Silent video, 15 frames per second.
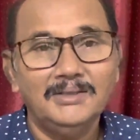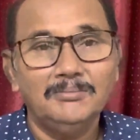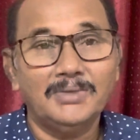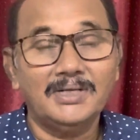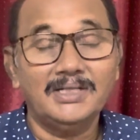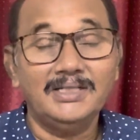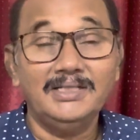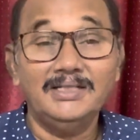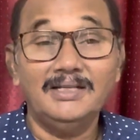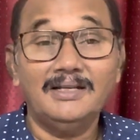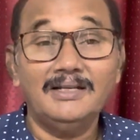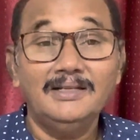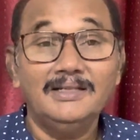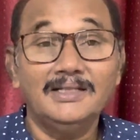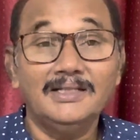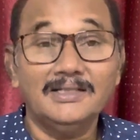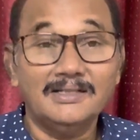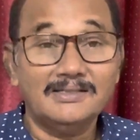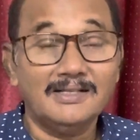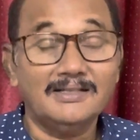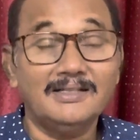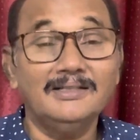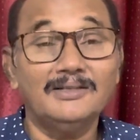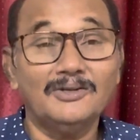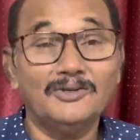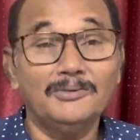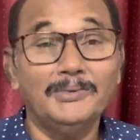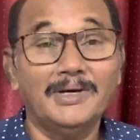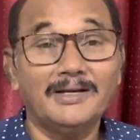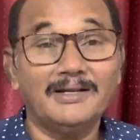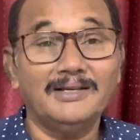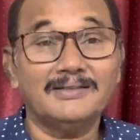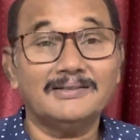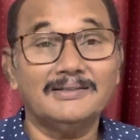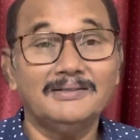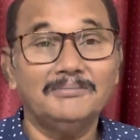But here, in the Sathender Kumar case,